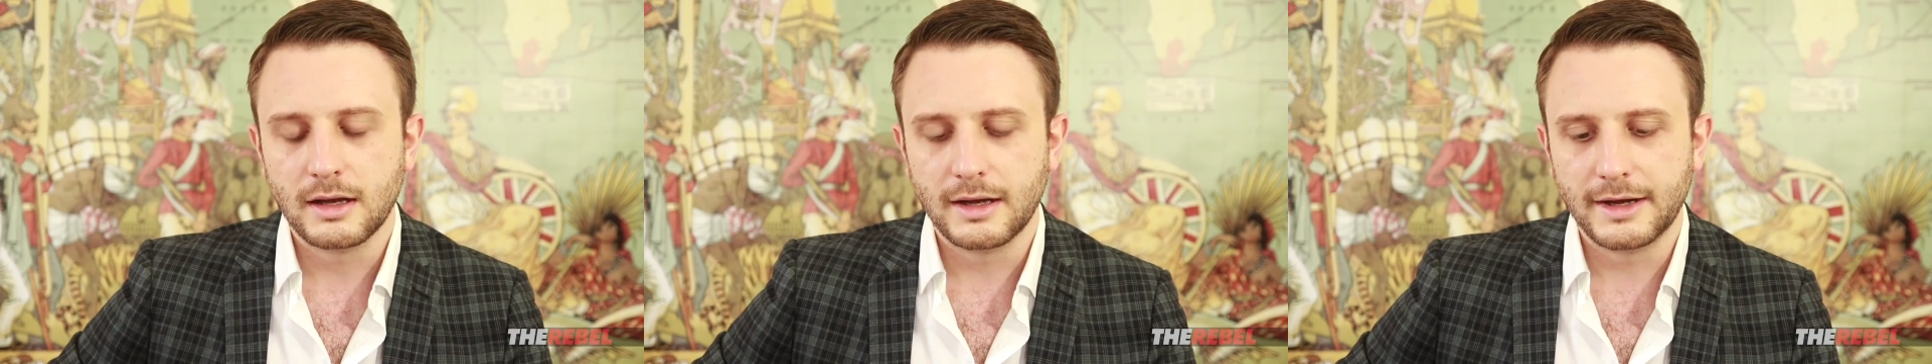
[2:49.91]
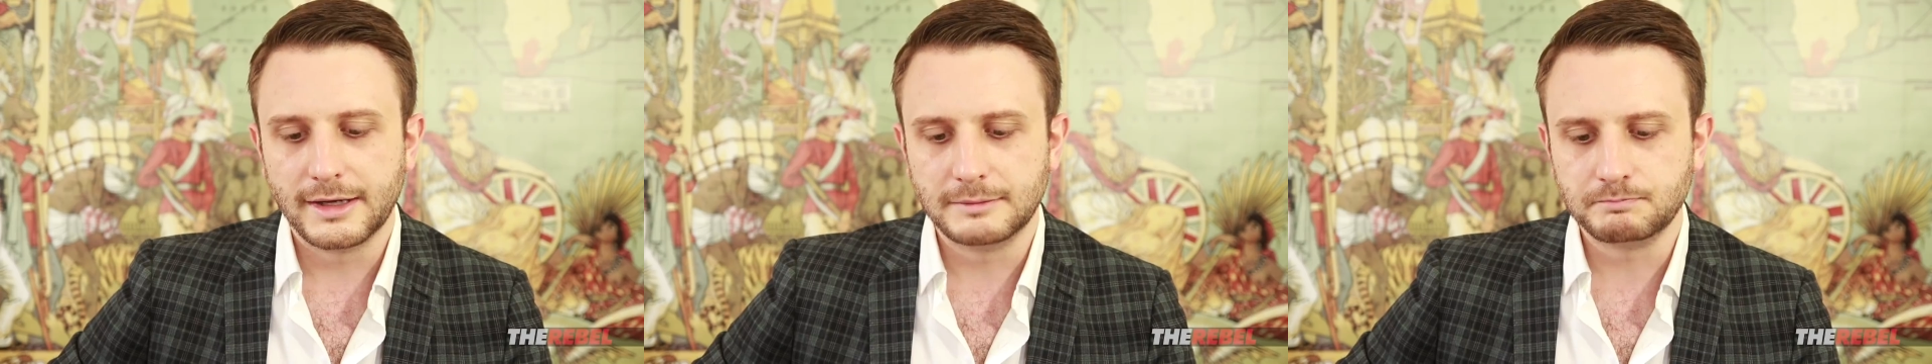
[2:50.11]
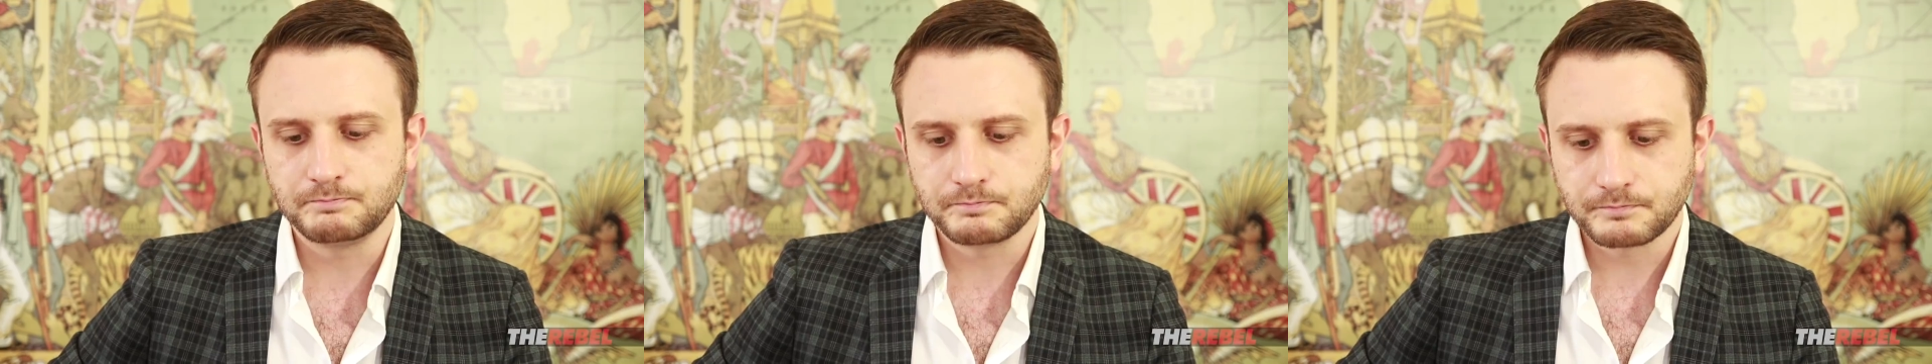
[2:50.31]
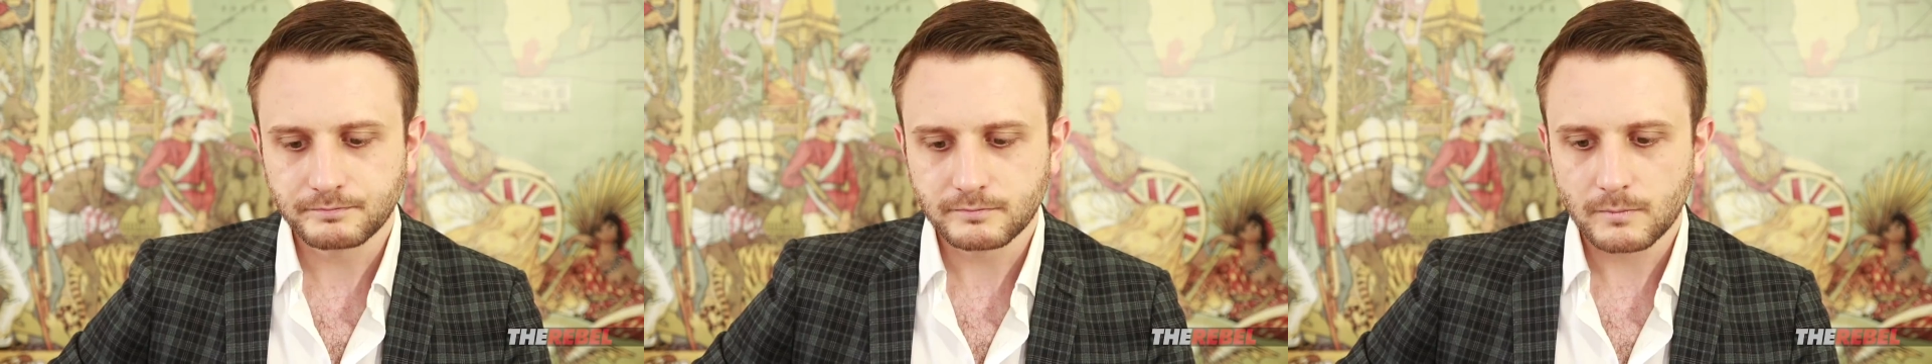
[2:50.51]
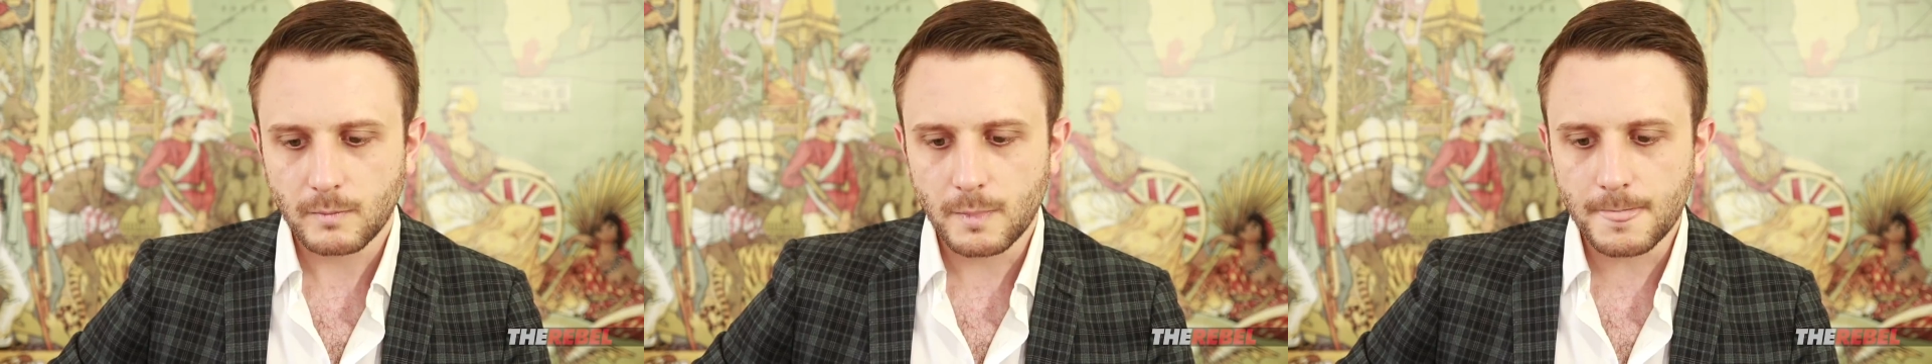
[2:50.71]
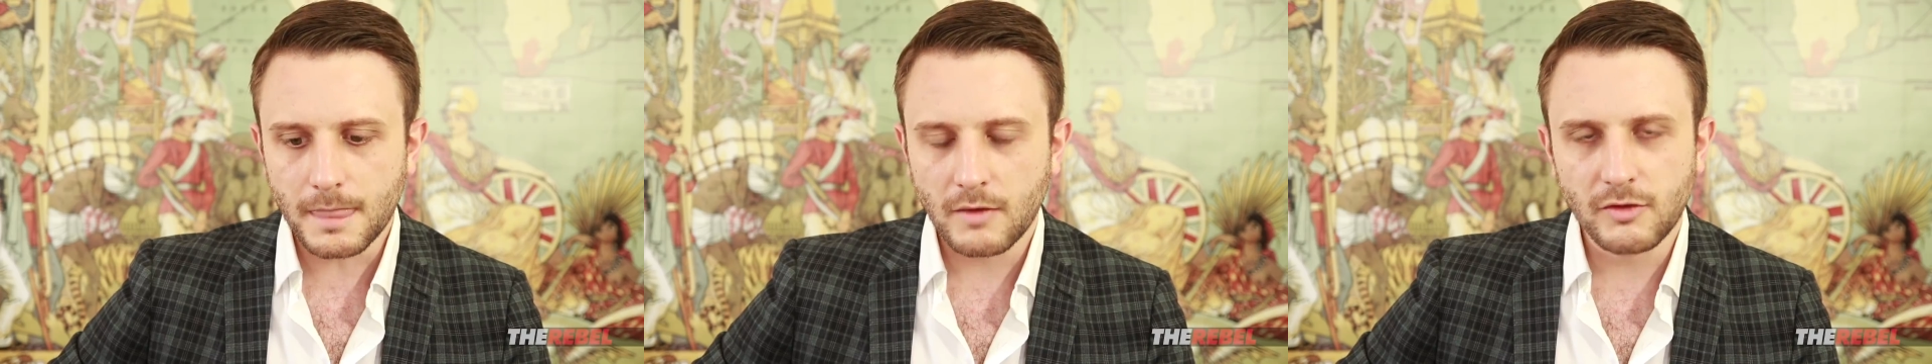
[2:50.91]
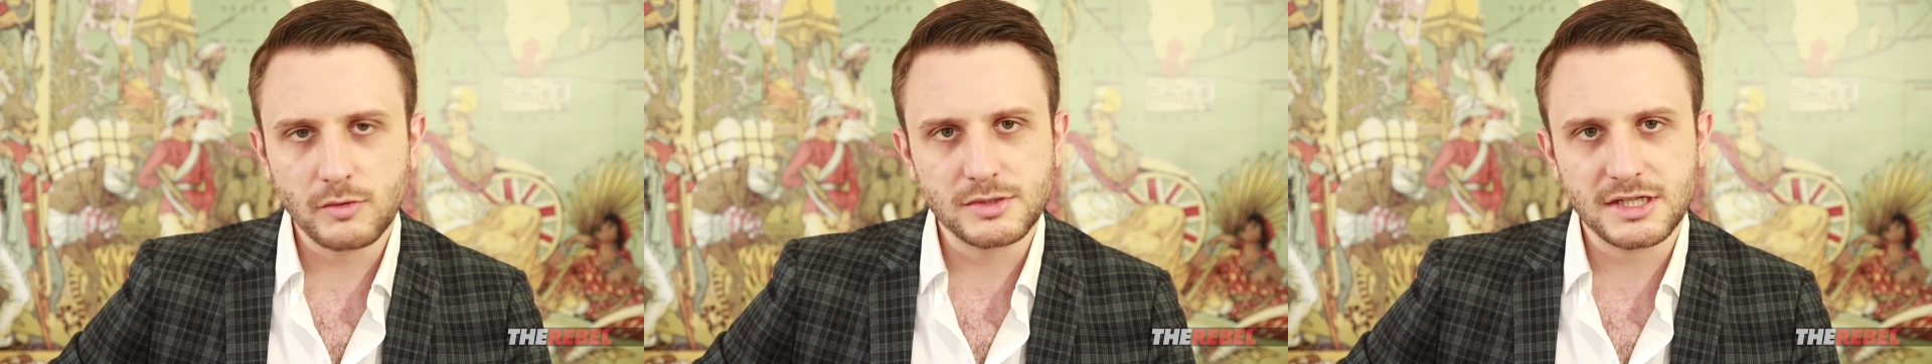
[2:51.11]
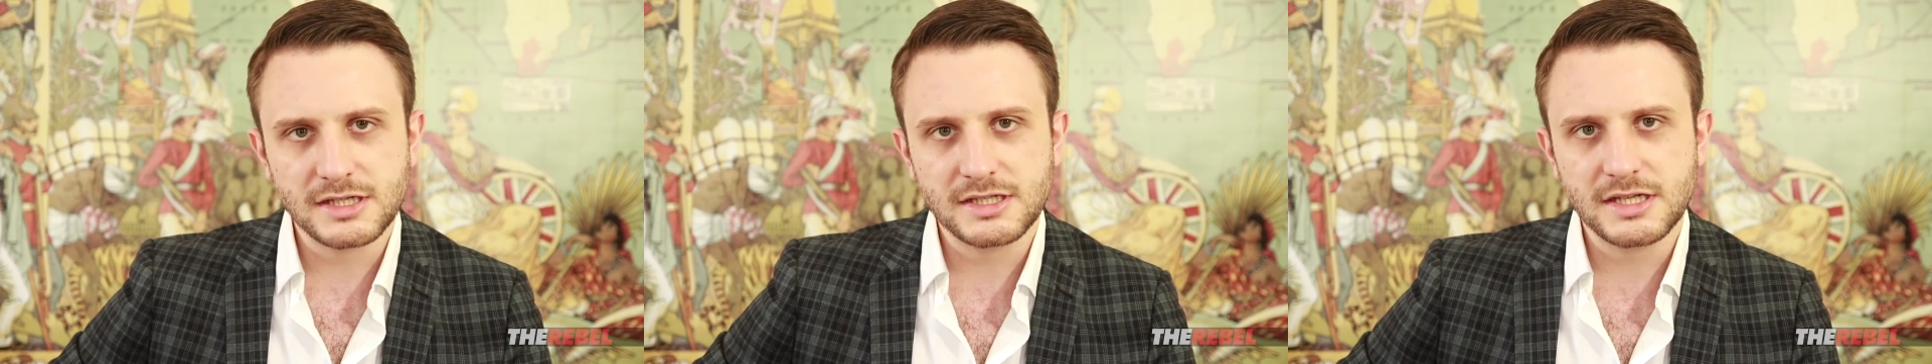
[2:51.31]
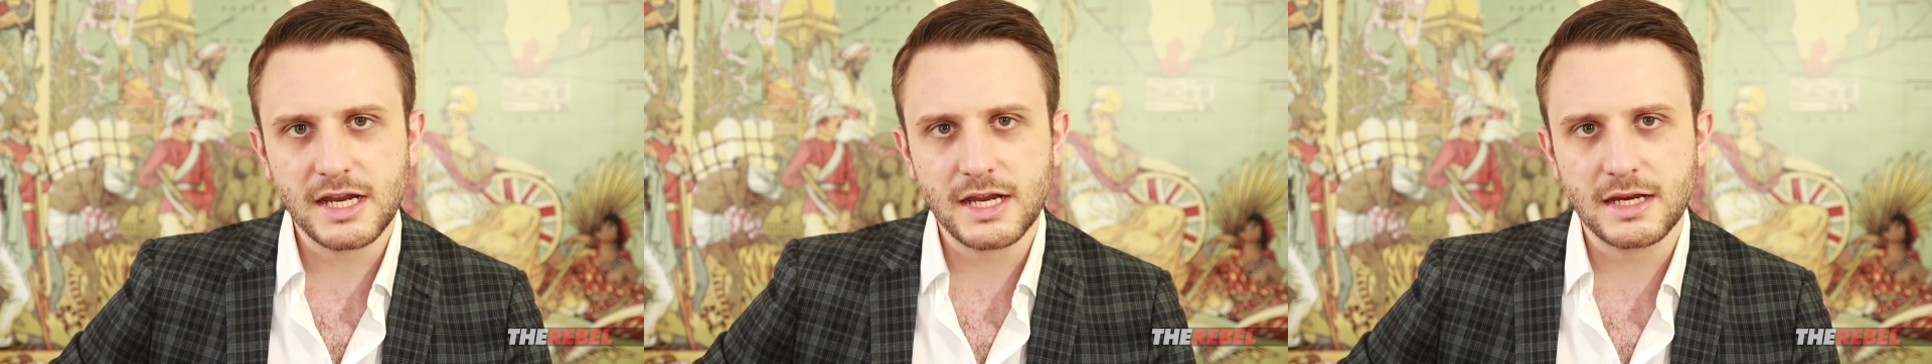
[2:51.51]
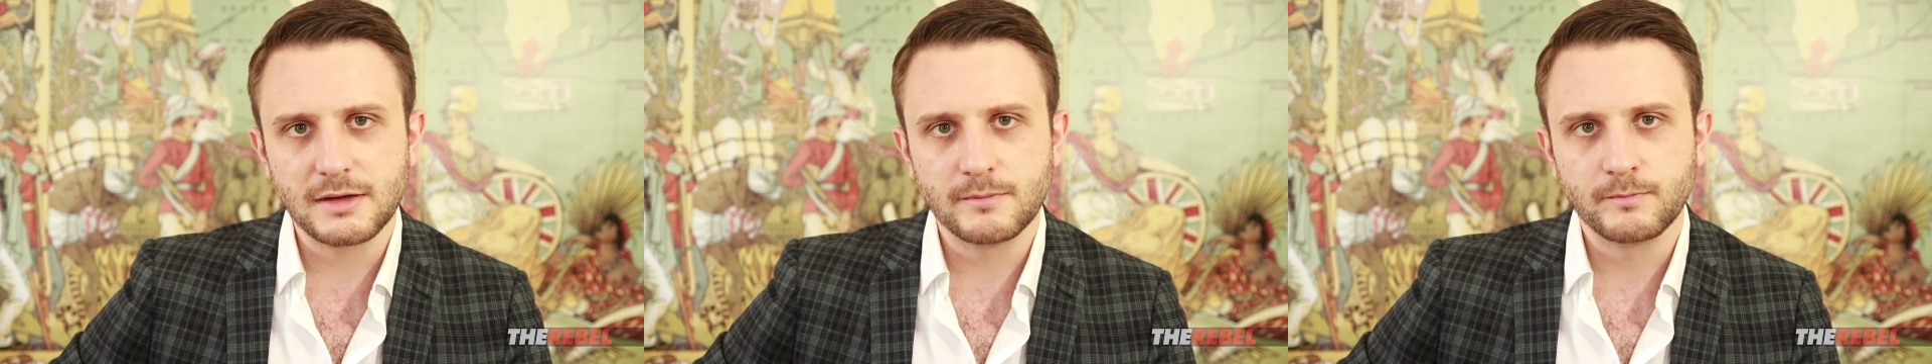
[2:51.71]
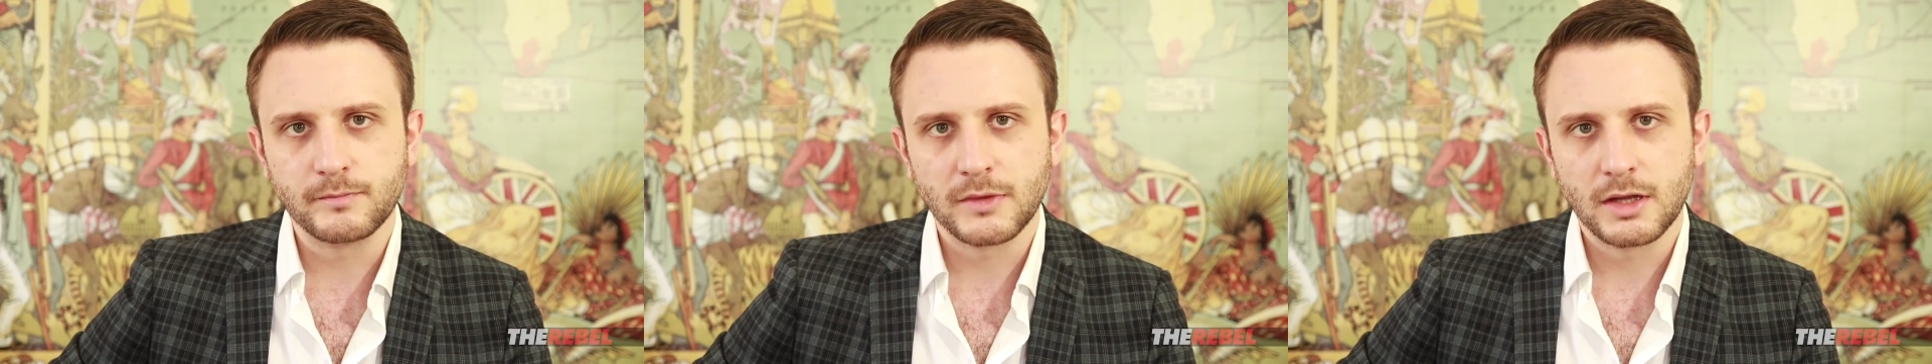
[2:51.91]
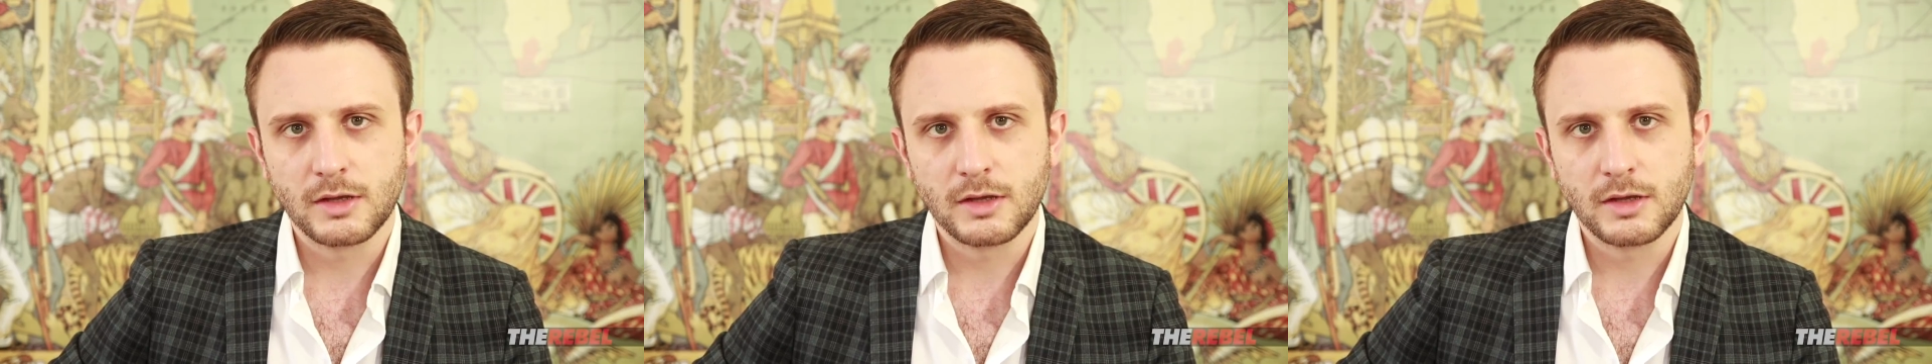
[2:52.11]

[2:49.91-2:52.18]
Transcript: there was a scene